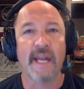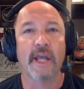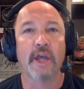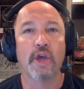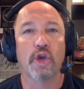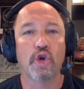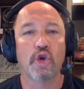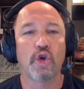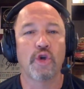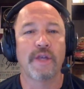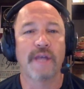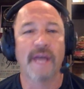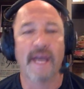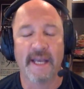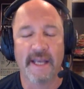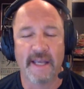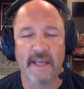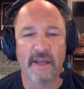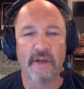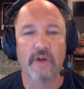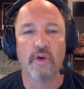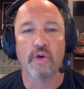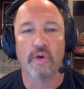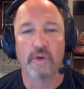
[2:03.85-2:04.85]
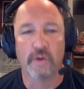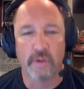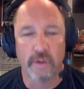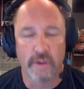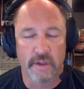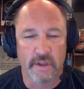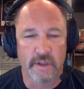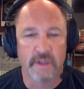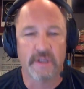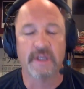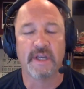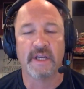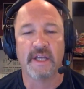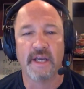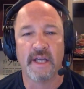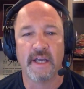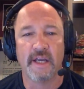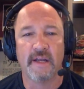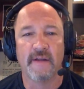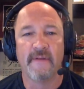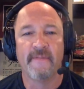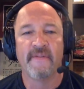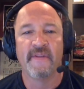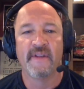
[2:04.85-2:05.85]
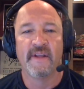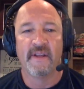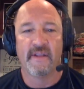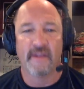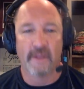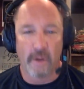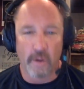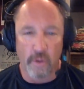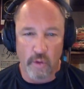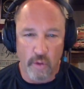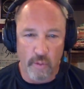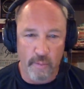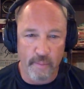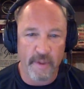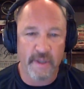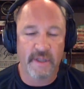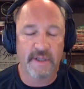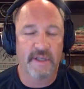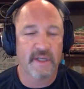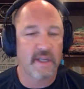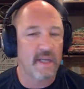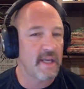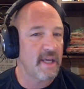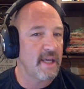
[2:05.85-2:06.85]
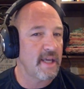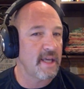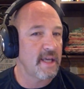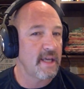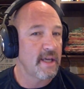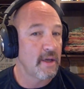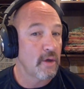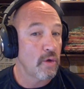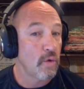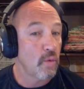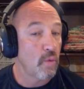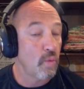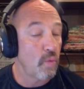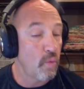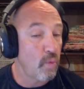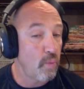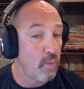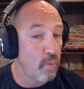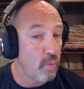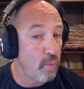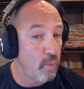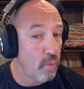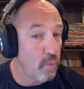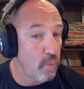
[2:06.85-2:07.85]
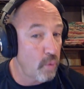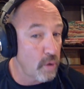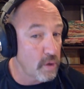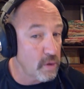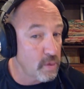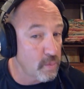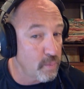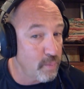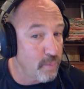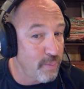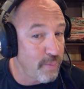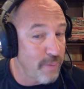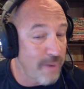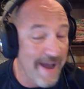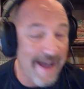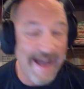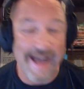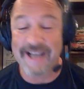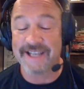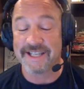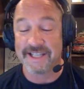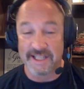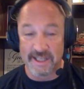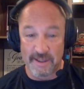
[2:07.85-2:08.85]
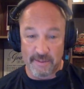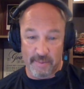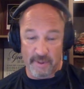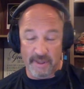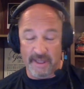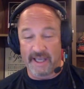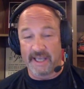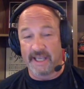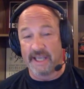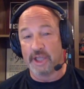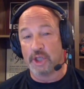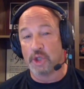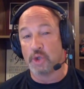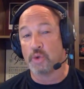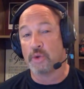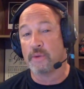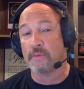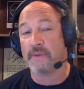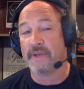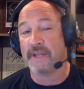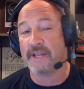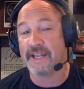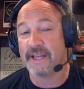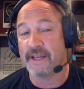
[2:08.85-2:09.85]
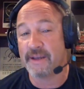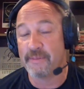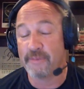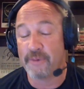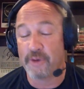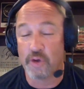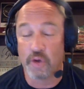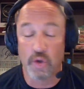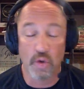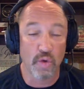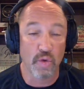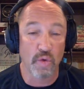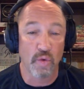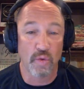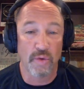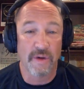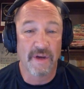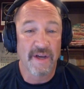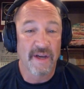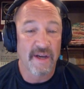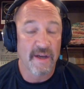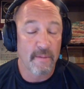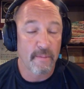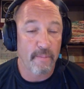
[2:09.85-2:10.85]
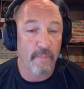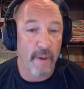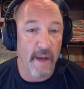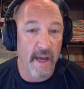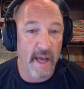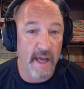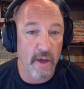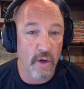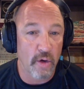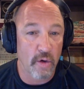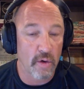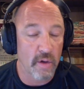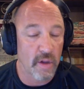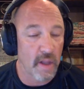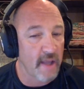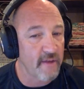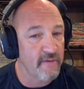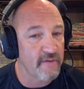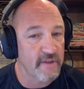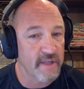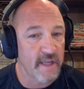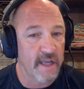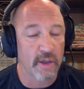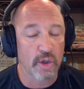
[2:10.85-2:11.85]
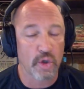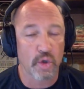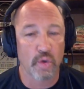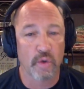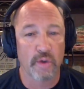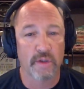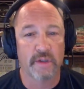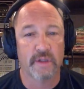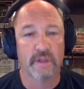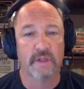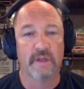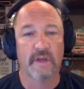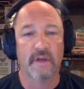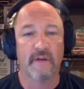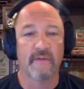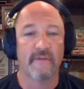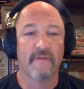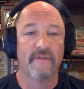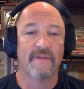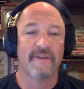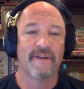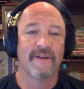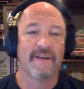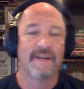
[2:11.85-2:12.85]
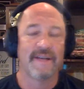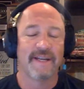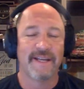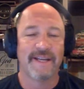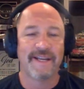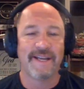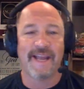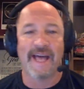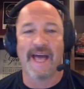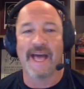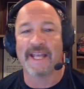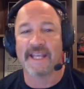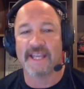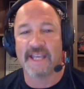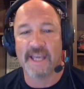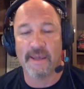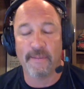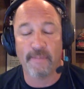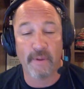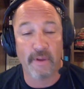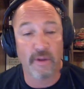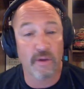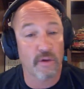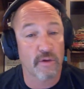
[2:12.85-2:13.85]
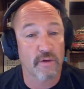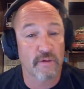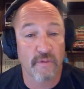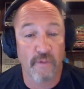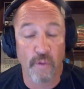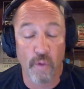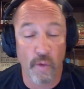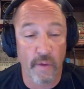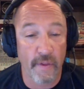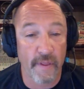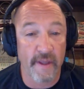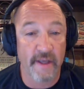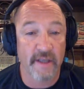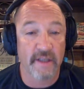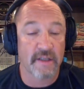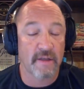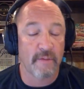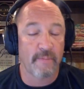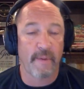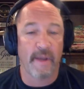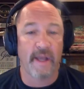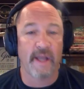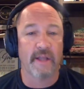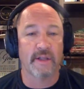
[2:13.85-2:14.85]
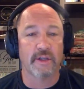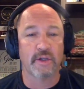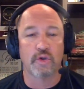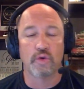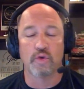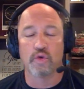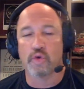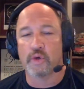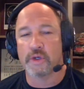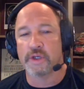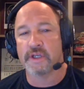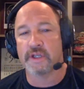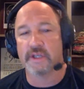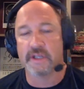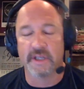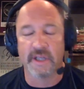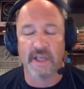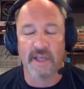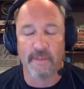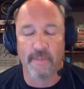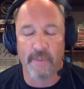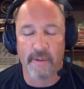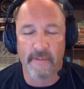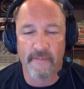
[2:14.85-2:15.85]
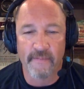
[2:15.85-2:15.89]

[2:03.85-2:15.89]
I could not get her to see that her obesity was possibly contributed to by her lifestyle choices of not keeping those four things in balance: nutrition, sleep,